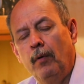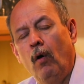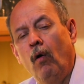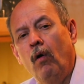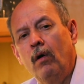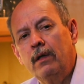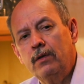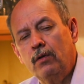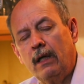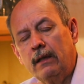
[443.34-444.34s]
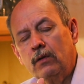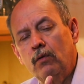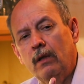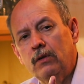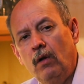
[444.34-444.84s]
Or you can
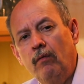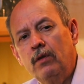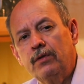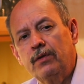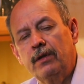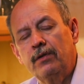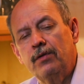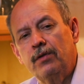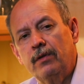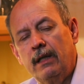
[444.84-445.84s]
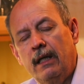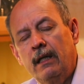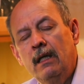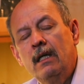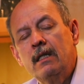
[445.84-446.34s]
do a double substitution
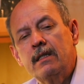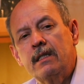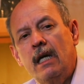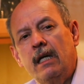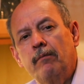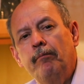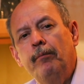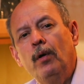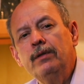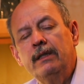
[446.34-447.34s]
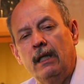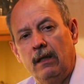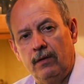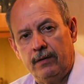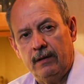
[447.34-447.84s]
there, saying
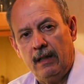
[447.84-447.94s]
pontelos.